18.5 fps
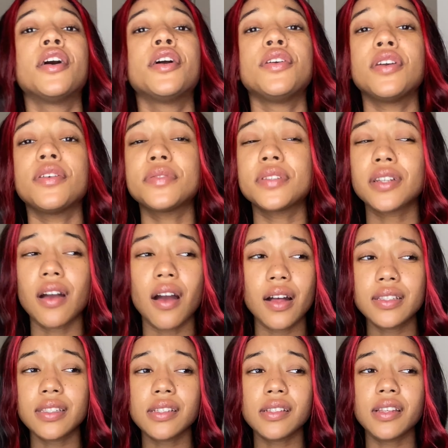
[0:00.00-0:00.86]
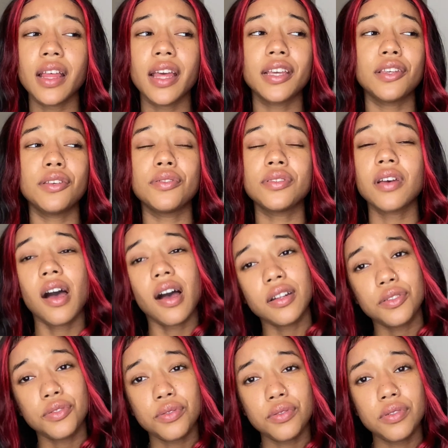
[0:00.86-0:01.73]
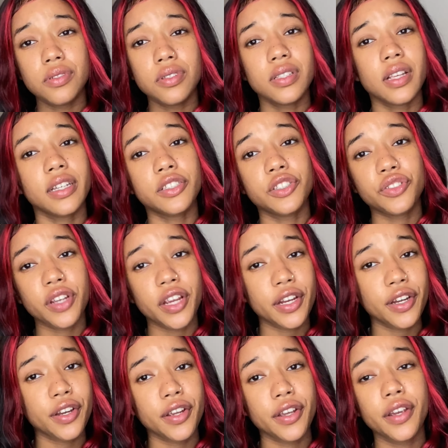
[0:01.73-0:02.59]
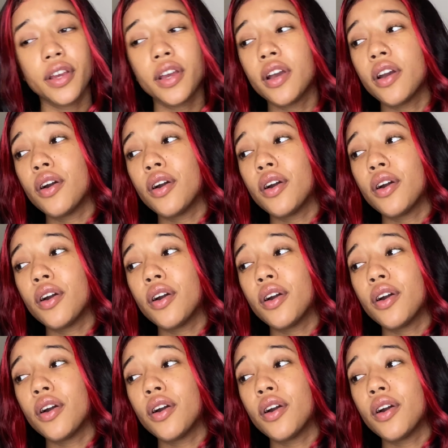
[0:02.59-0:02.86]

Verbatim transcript: you have to constantly like use hot tools like a straightener